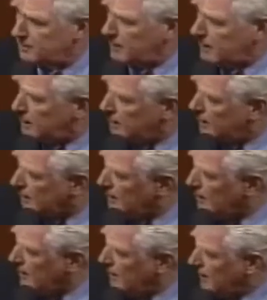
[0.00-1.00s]
Committee
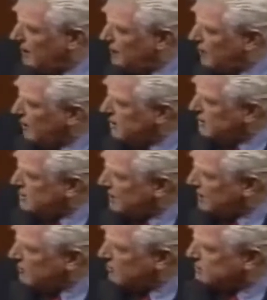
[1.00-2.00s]
and the very
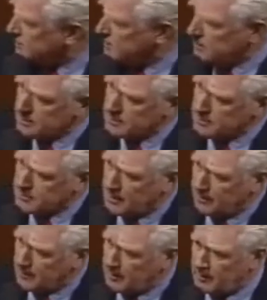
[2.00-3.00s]
distinguished
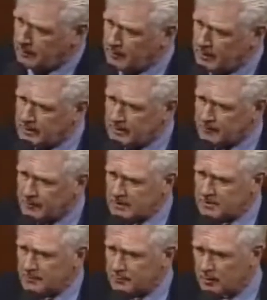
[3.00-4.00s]
chairman of the
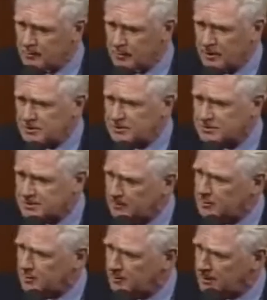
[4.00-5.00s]
Defense Appropriations
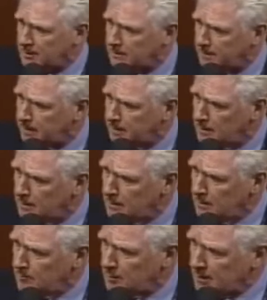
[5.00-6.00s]
Subcommittee,
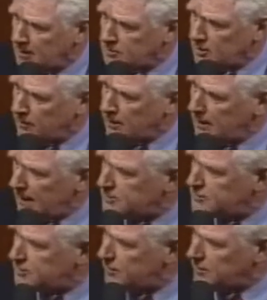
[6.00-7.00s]
because over the
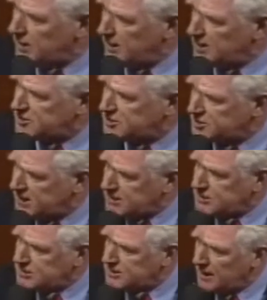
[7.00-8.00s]
last 2 years,
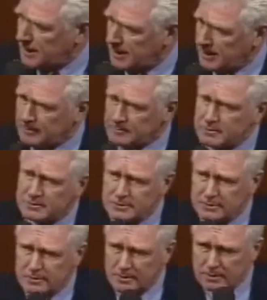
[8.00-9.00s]
6 times